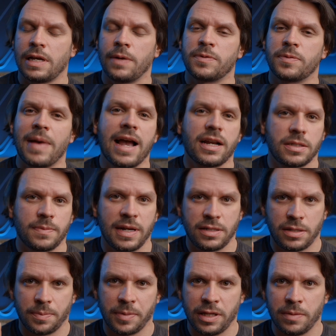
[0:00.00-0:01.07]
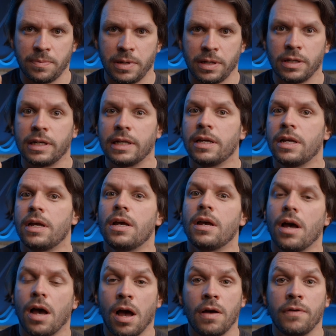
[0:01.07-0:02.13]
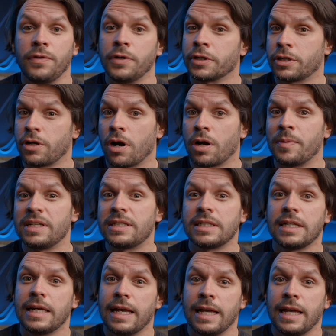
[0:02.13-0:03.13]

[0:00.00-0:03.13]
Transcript: helps maximize the breathability of your garments,